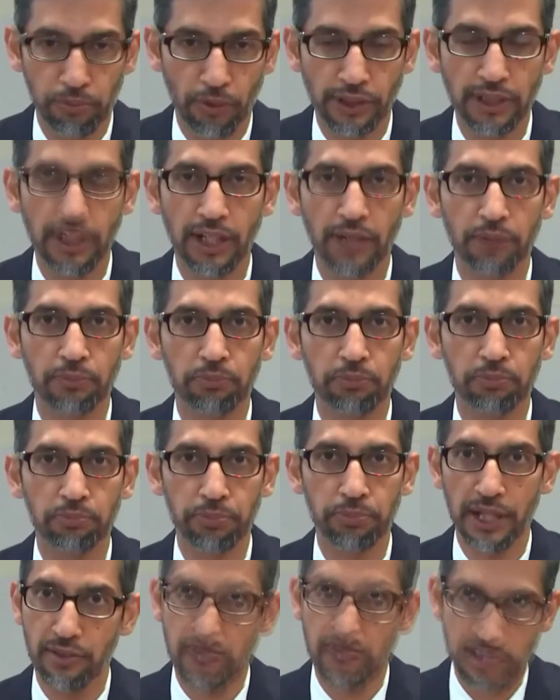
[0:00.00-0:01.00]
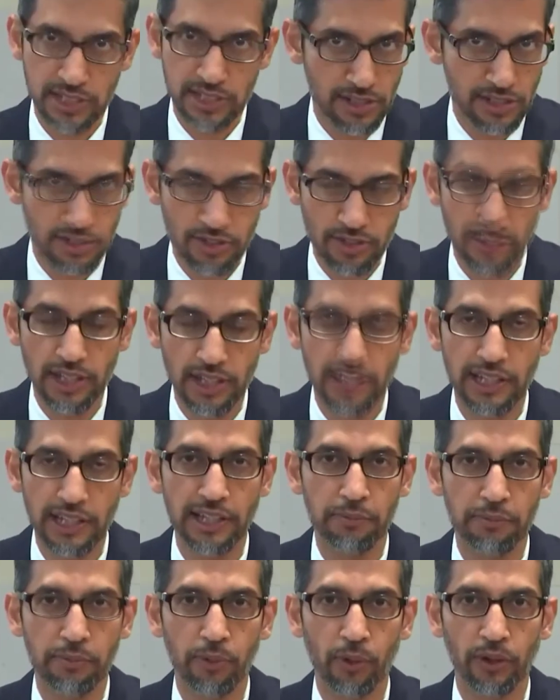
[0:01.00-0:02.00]
point out, privacy is
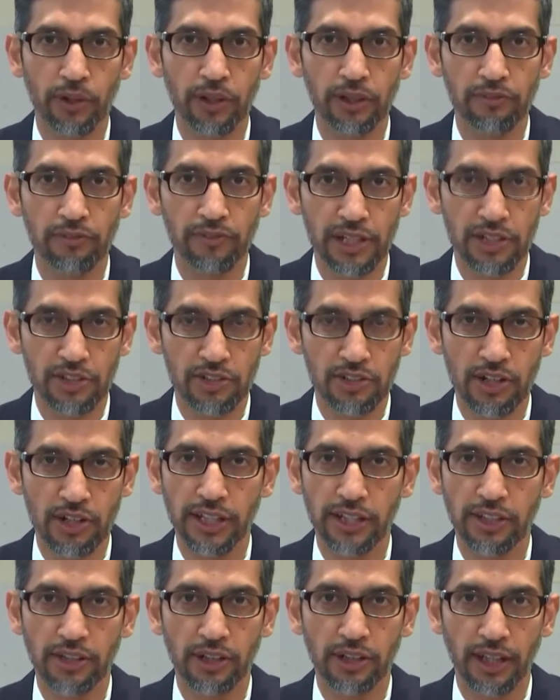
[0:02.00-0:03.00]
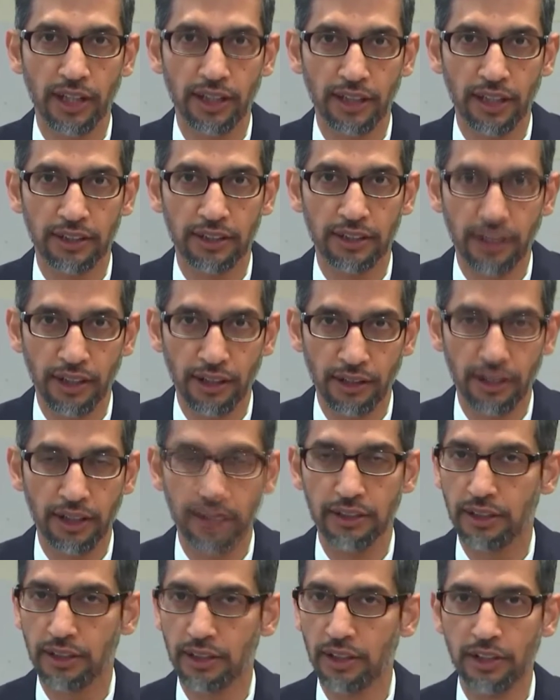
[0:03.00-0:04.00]
really important and we are trying to get that
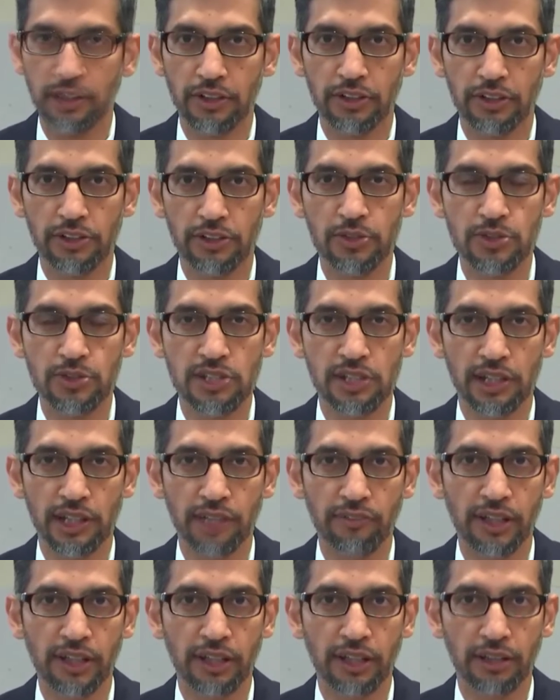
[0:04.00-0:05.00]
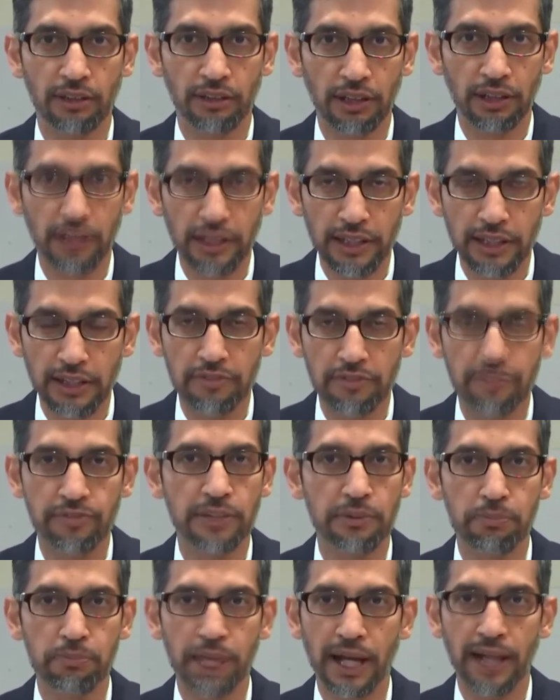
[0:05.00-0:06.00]
correct. Users are giving clear
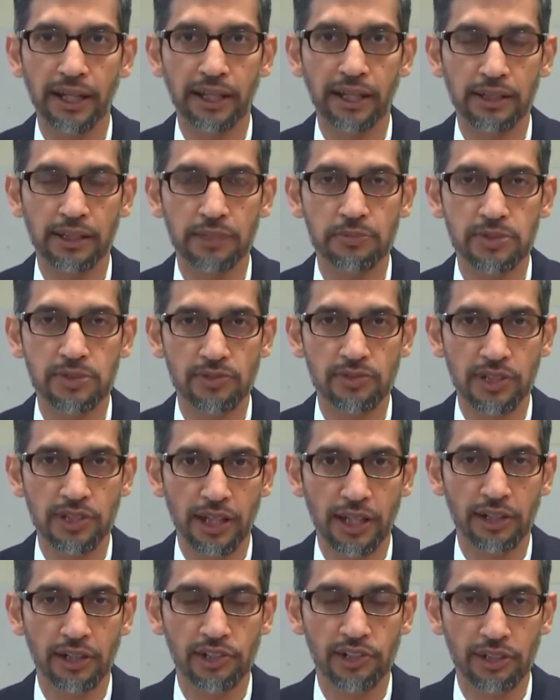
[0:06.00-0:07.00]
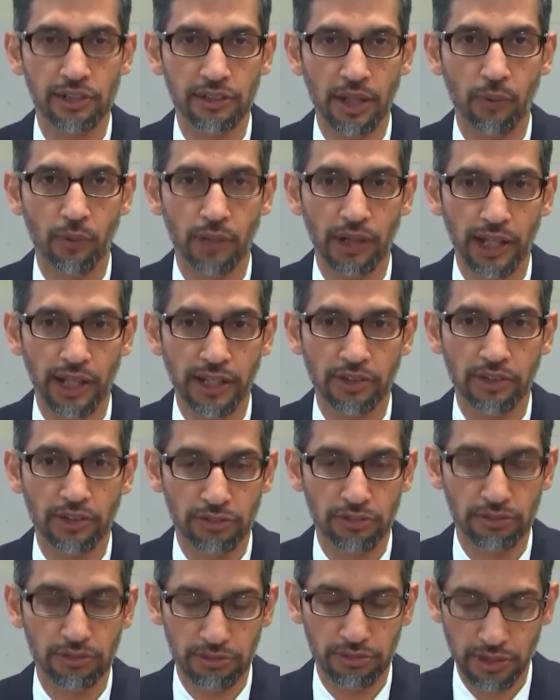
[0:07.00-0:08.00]
feedback in terms of the direction they would like
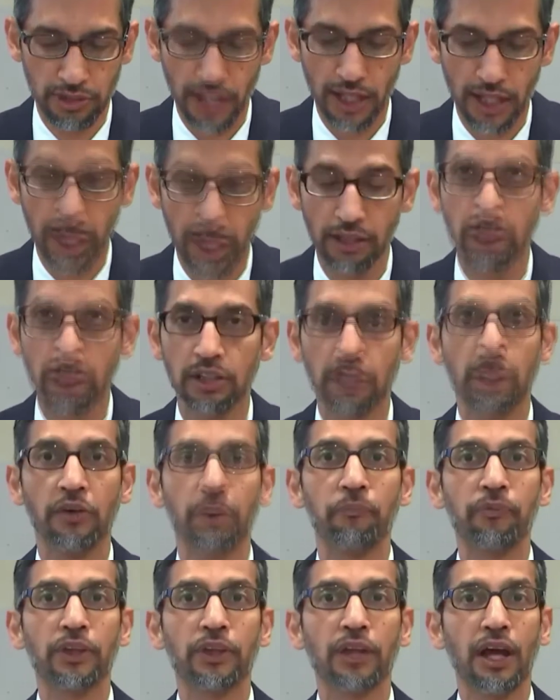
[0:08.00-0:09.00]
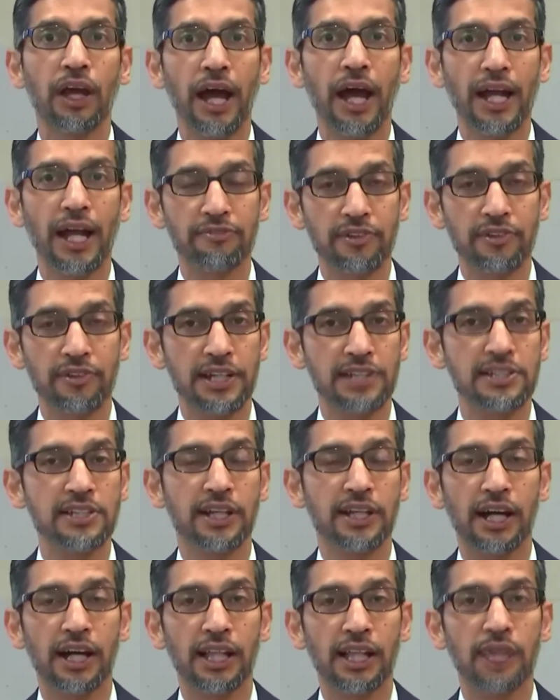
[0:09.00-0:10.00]
to take.
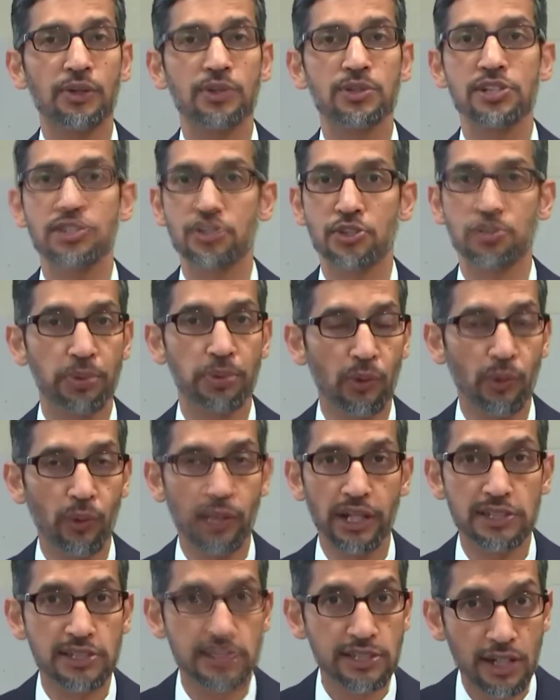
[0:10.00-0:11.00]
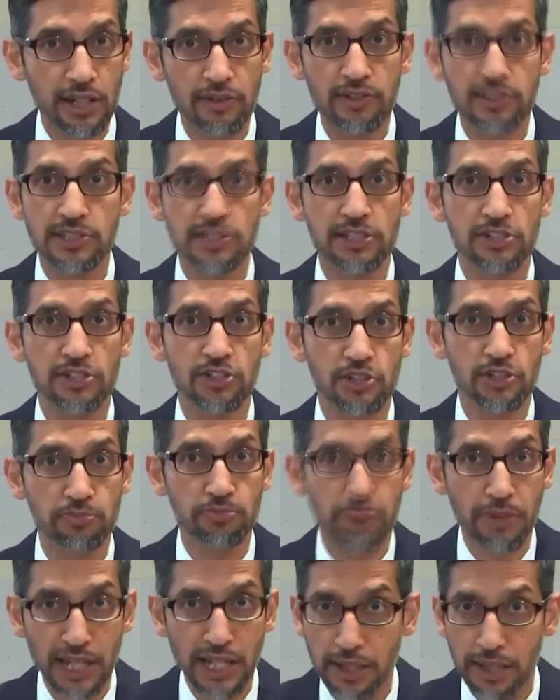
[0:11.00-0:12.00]
Advertising allows us to provide services to
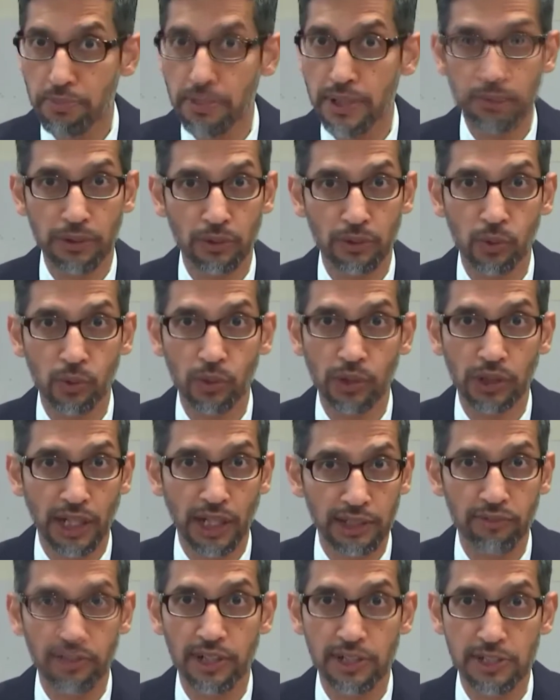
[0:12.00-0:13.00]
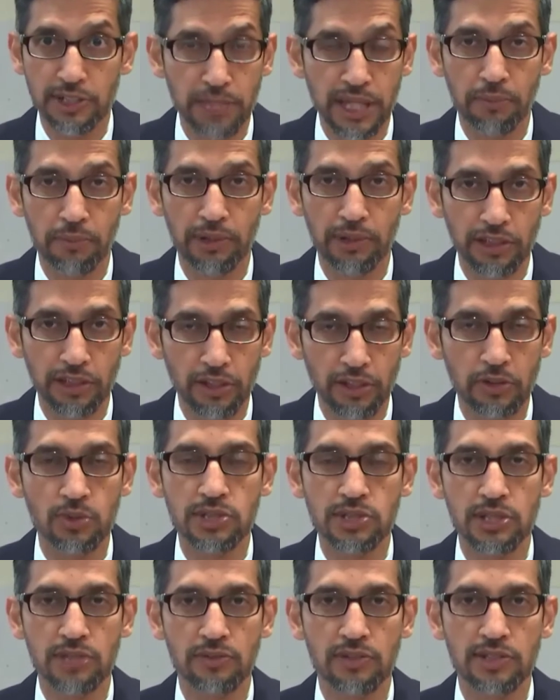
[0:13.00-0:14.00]
many people who wouldn't otherwise be able to
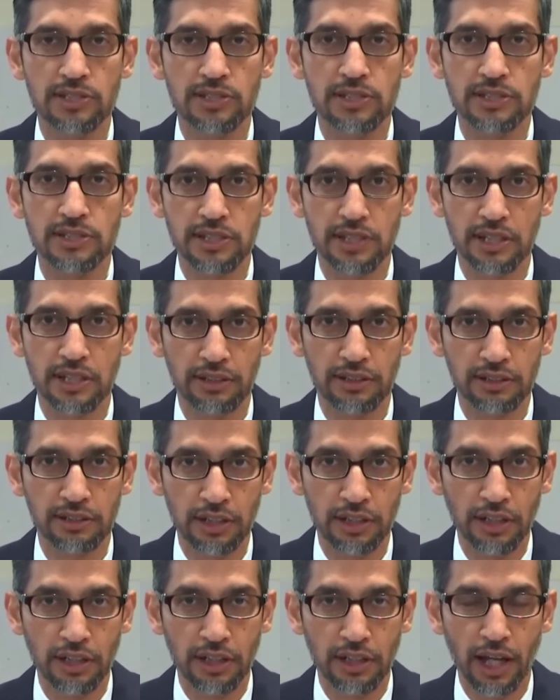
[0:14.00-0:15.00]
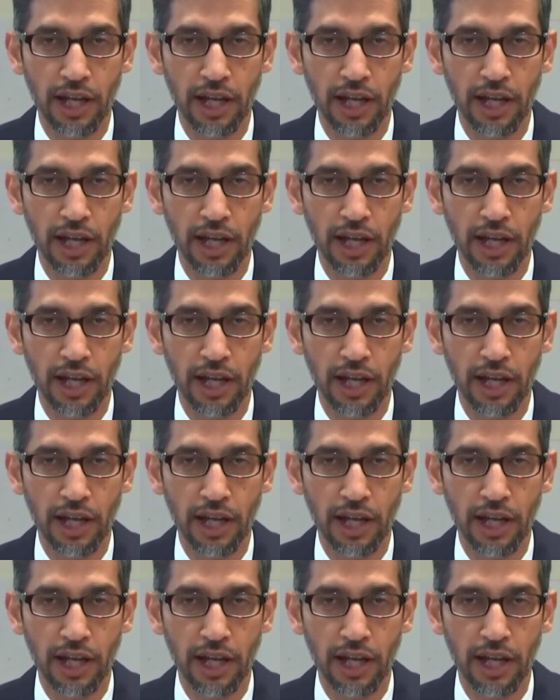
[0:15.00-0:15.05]
use services, and